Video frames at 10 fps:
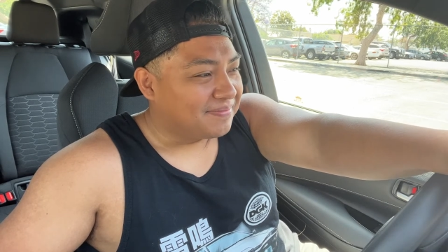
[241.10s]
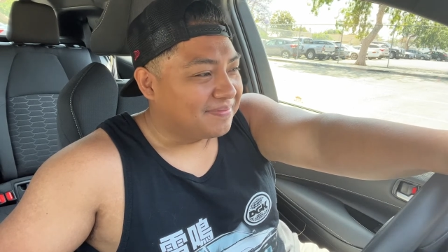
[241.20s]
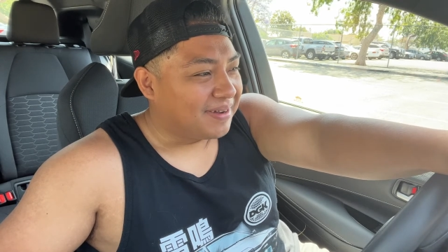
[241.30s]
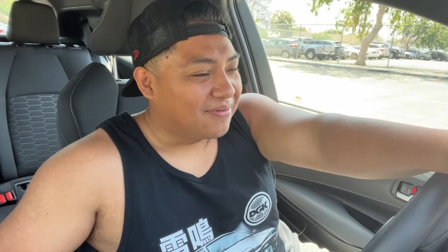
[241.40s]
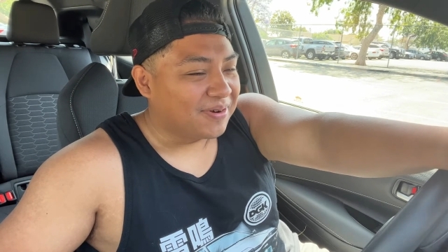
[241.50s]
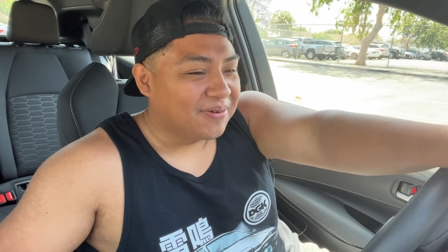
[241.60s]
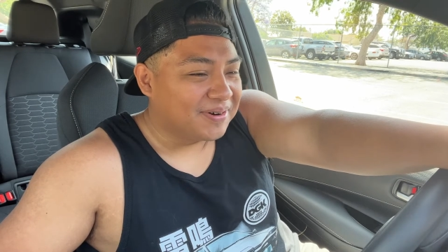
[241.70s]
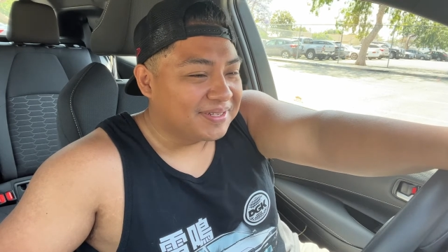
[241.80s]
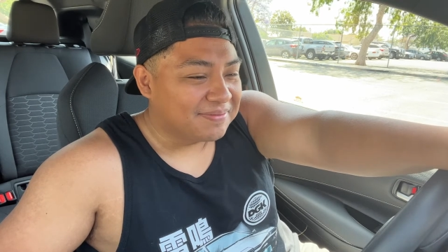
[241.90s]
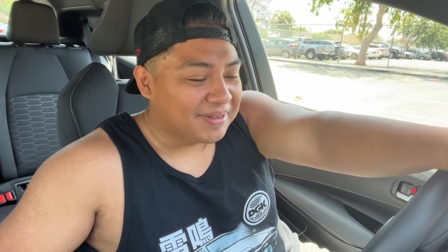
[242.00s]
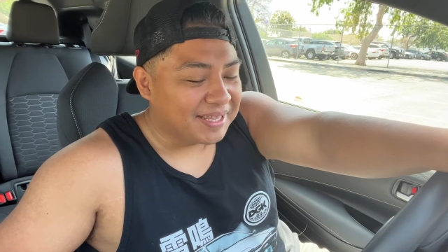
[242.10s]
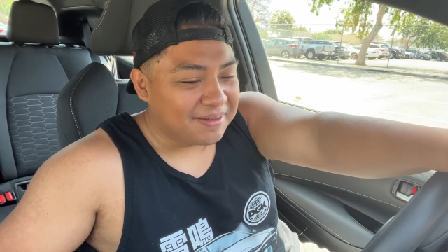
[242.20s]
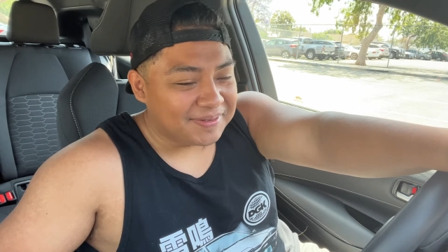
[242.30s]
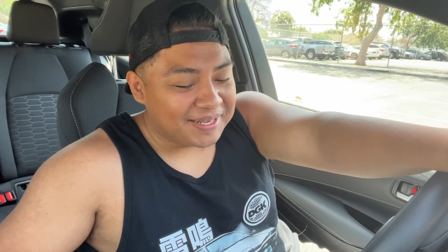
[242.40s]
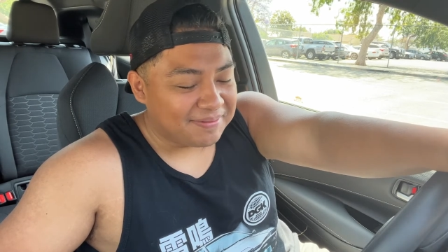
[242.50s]
I recorded some
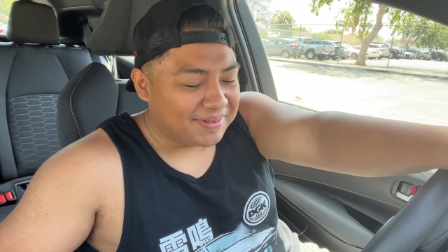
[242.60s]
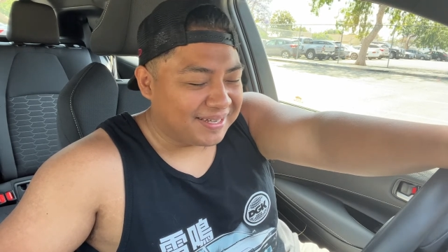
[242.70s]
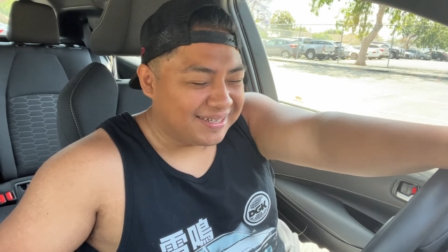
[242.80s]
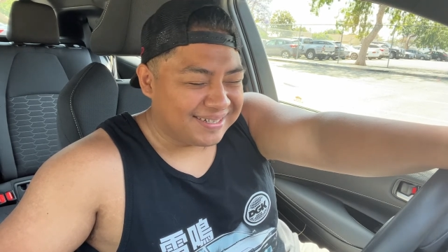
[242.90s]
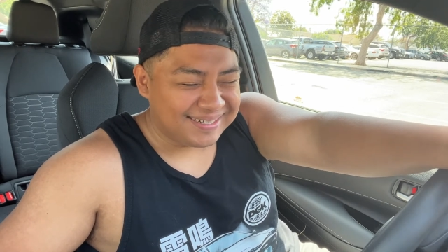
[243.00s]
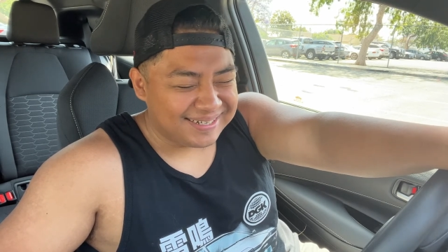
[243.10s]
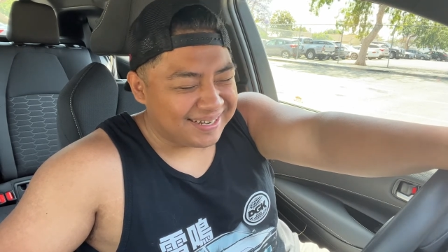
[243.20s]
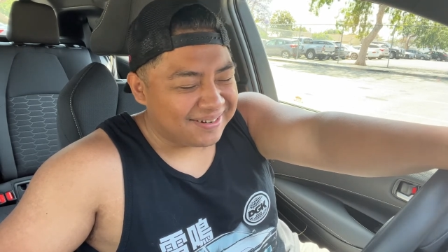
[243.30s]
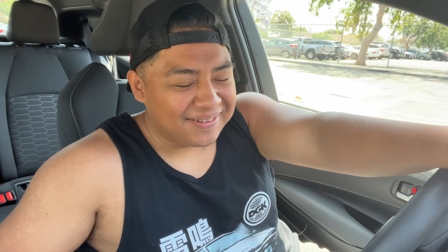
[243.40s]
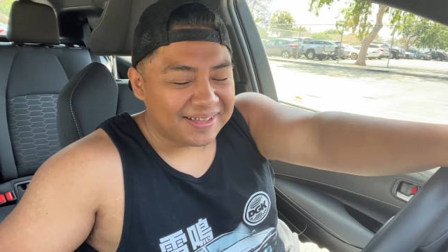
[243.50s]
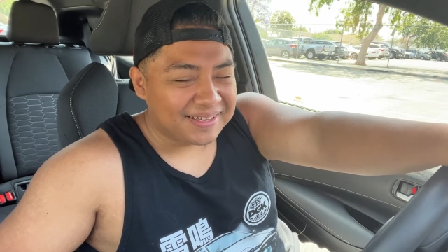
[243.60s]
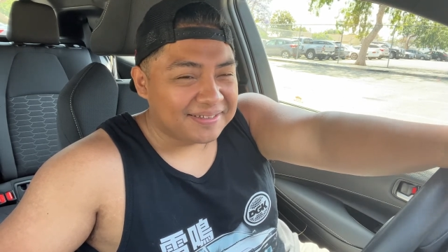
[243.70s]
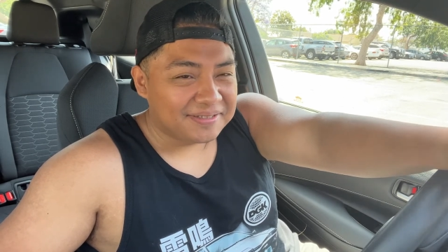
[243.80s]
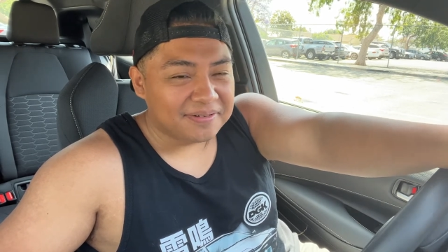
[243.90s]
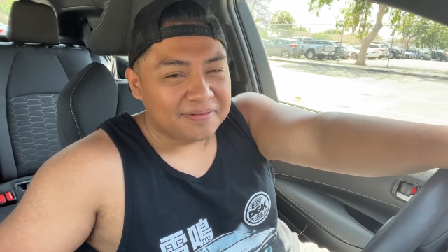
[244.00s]
clips and I'm like, I don't like
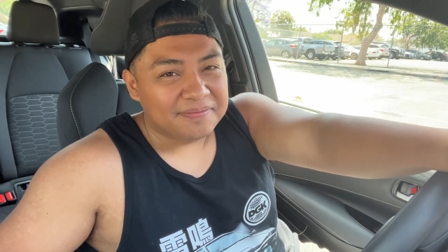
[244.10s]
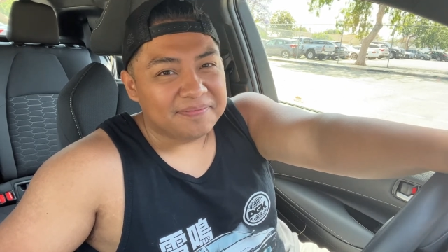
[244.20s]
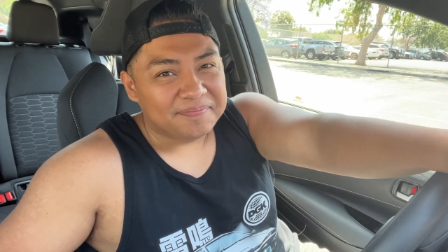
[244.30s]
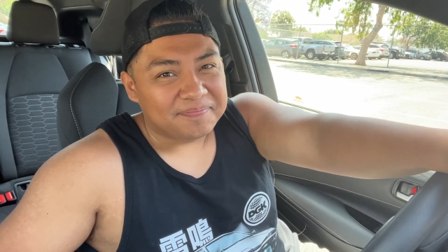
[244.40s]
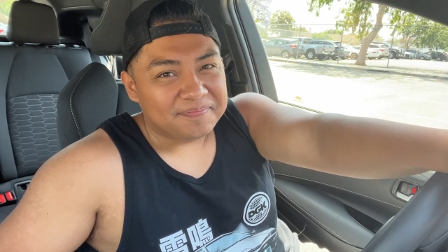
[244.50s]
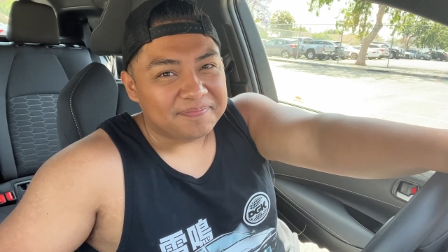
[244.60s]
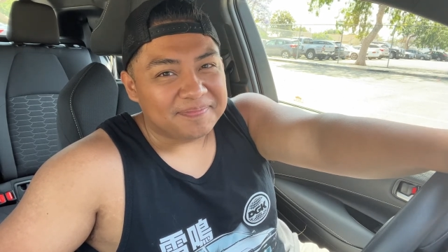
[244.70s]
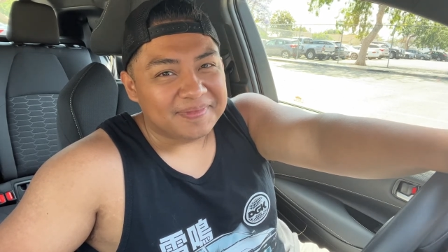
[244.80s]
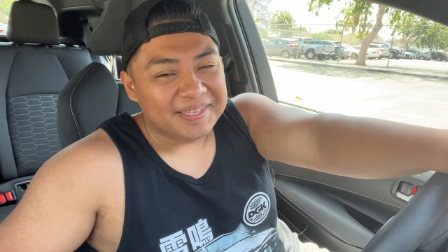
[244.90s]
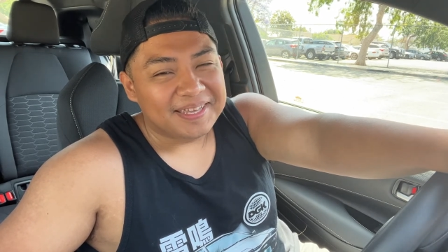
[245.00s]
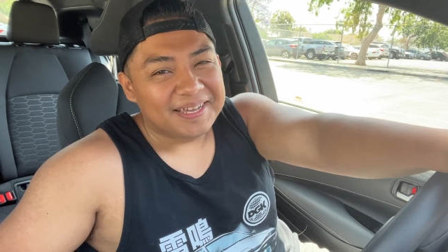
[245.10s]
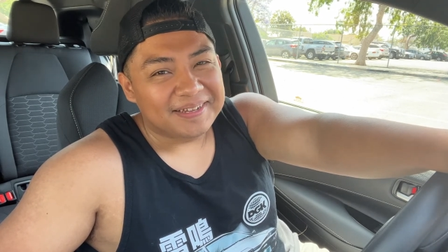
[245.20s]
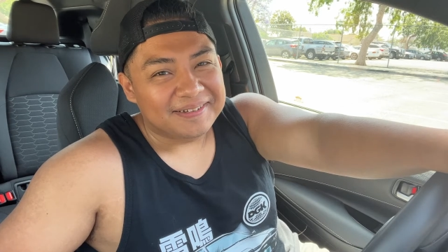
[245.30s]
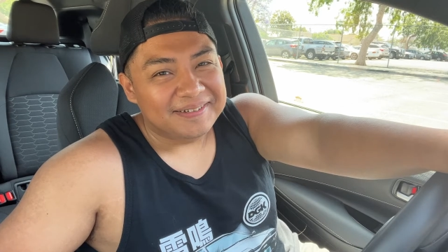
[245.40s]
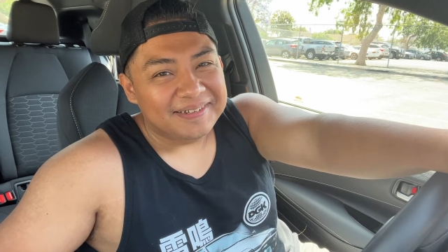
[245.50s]
it, so yeah,
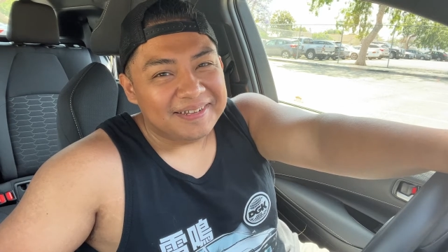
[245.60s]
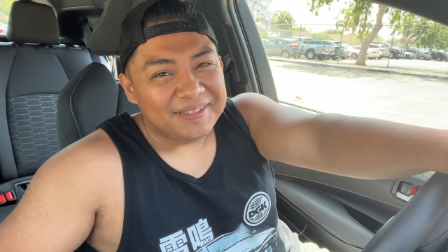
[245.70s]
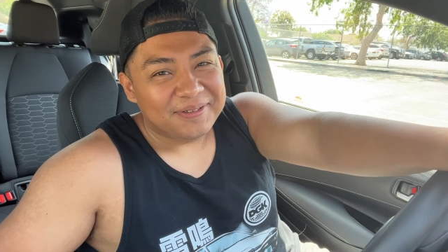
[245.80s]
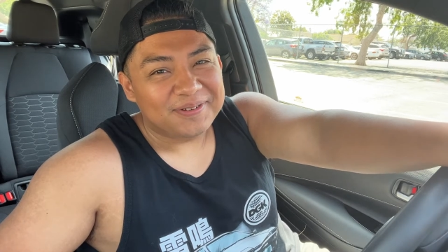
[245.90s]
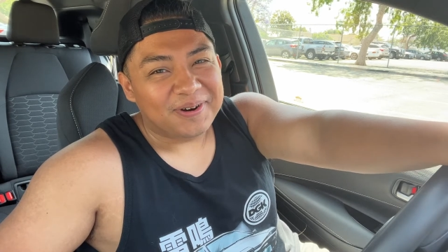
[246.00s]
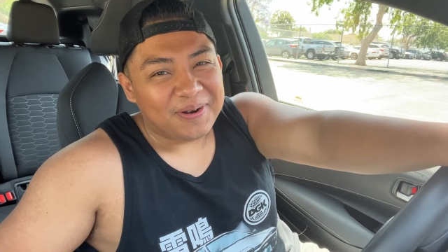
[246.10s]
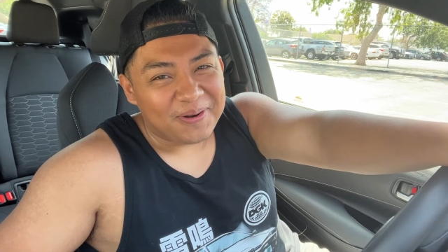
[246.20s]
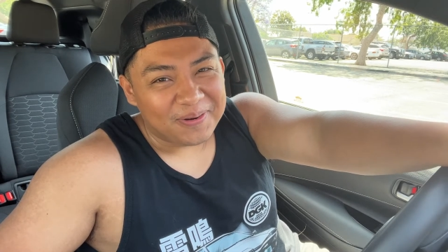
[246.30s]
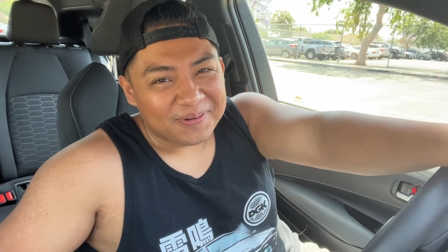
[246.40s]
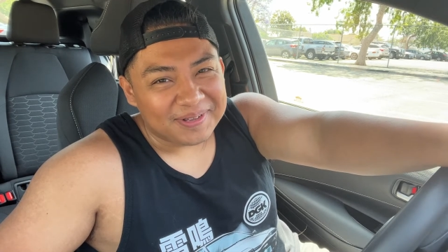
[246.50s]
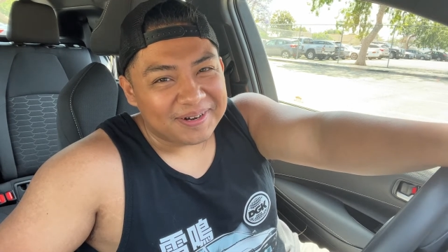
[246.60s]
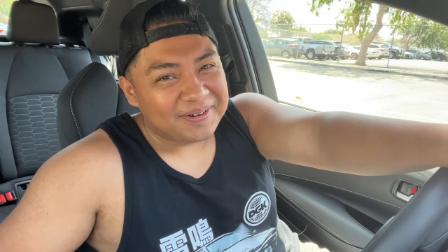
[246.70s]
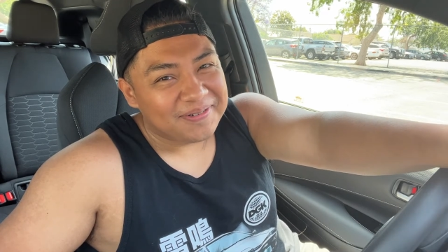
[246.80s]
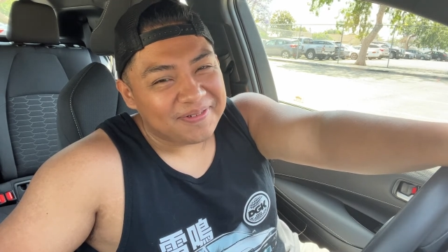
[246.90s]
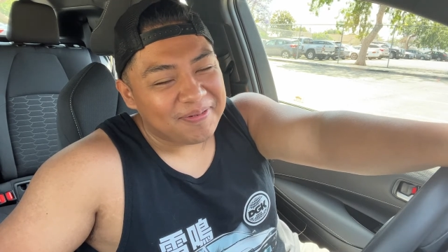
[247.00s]
those are on hold. I don't
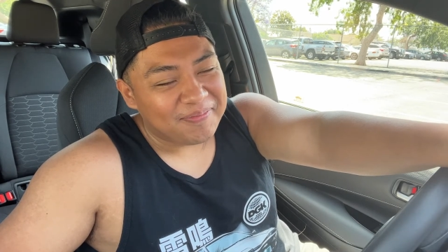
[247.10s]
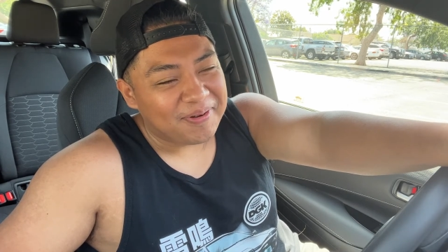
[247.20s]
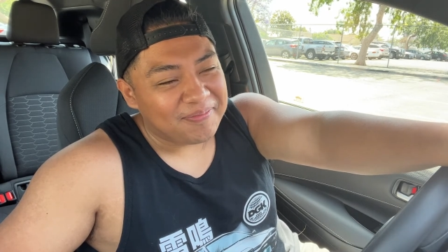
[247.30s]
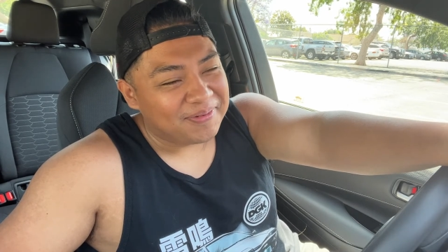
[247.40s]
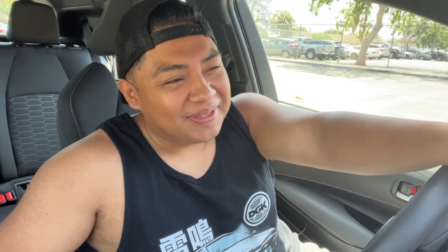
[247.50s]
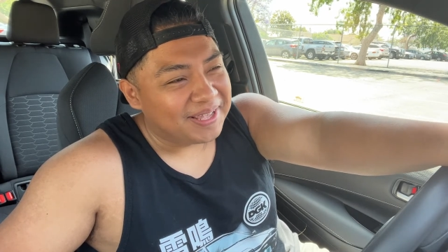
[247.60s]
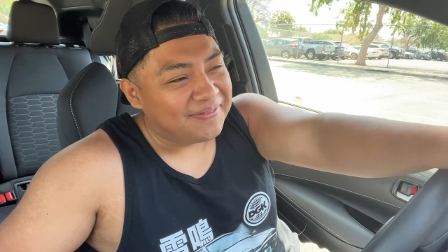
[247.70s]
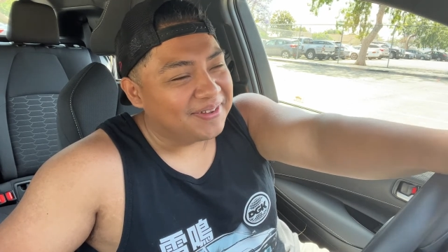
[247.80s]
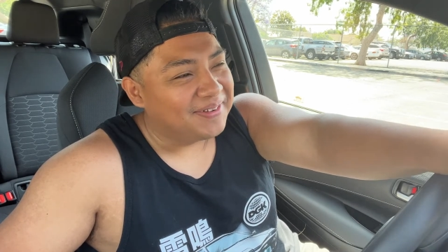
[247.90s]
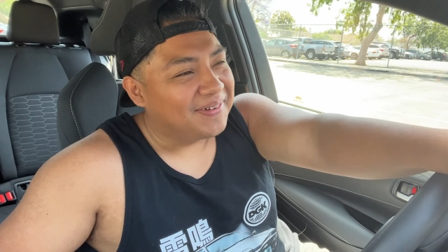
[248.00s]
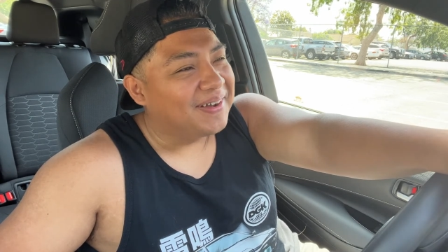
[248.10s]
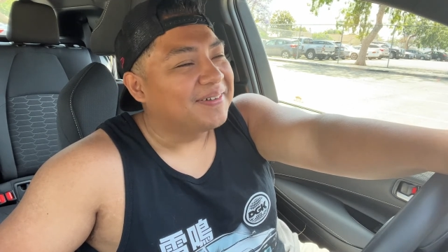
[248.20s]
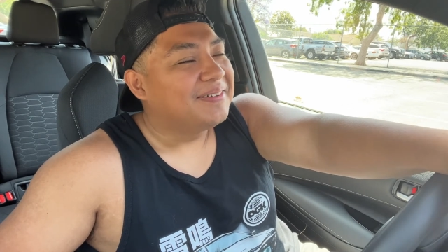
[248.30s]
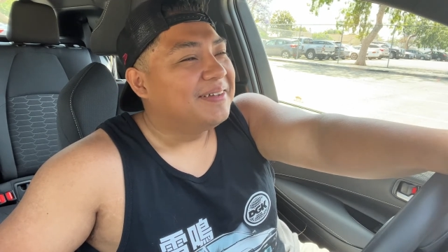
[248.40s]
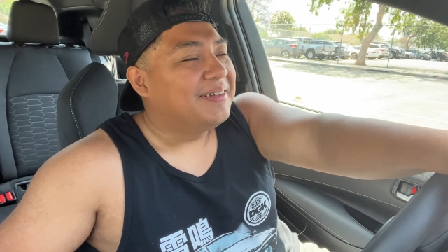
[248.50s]
know if I'll put that video up.
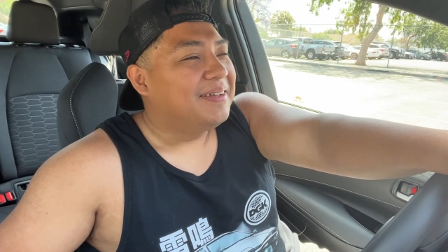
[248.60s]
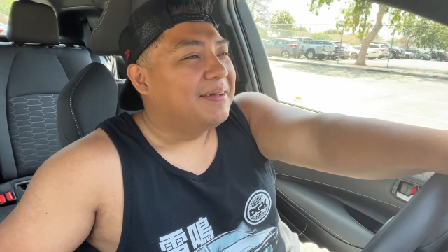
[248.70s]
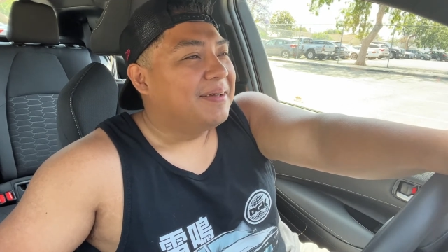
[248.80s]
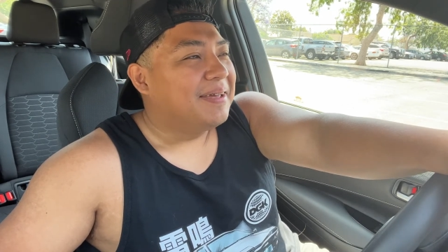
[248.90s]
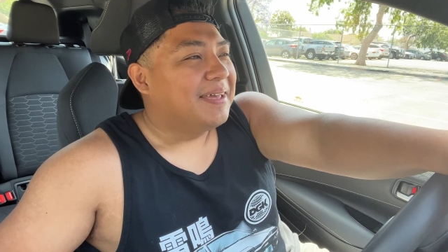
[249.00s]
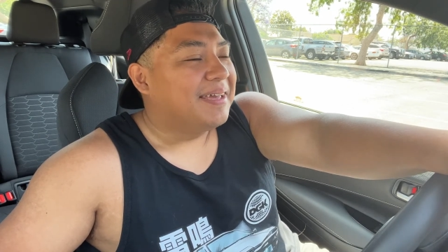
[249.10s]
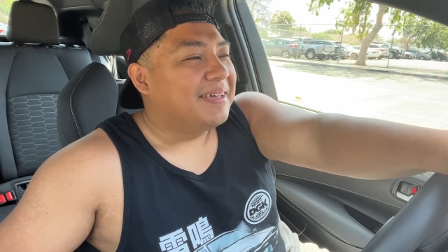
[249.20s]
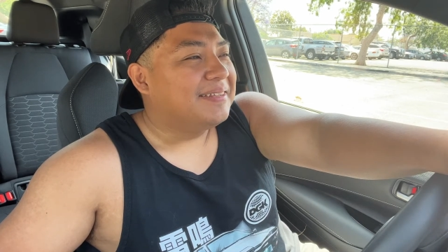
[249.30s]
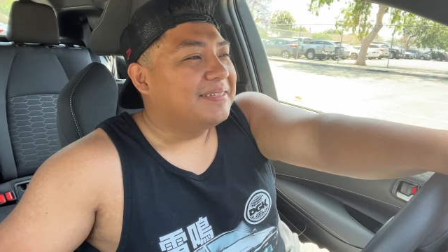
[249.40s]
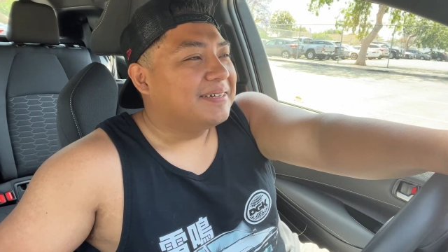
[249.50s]
And